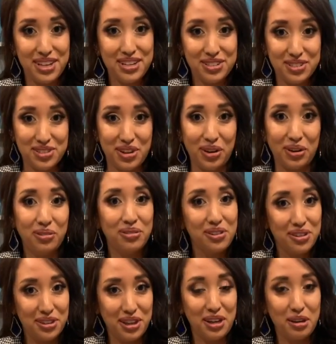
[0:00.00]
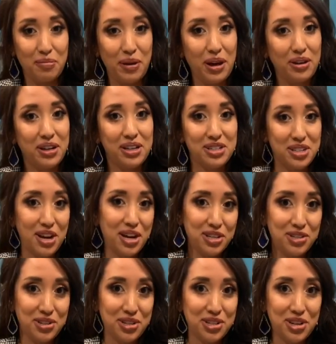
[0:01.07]
So think about it, talk
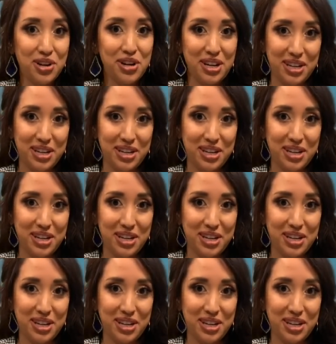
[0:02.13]
to an attorney,